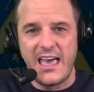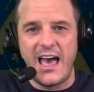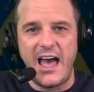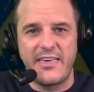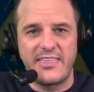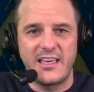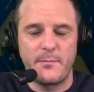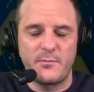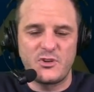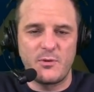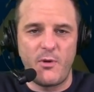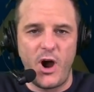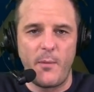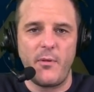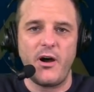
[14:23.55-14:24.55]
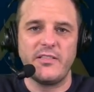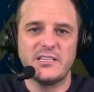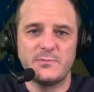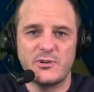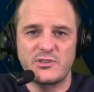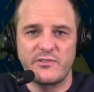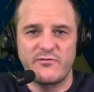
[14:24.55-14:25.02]
I think Jim Harbaugh and
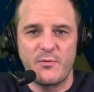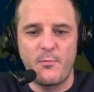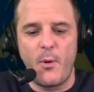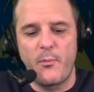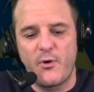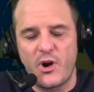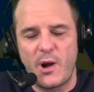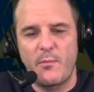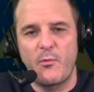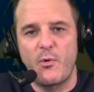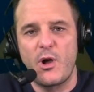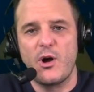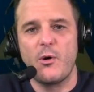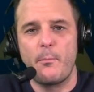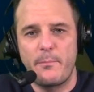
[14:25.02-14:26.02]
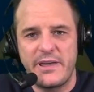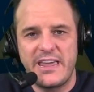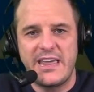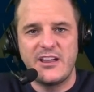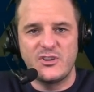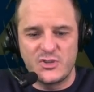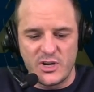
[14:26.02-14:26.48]
this Michigan football program will
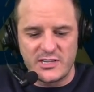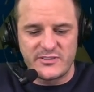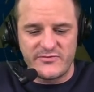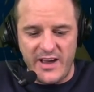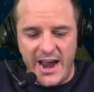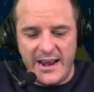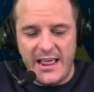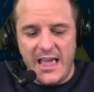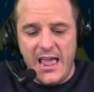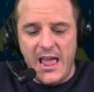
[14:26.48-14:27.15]
be just fine.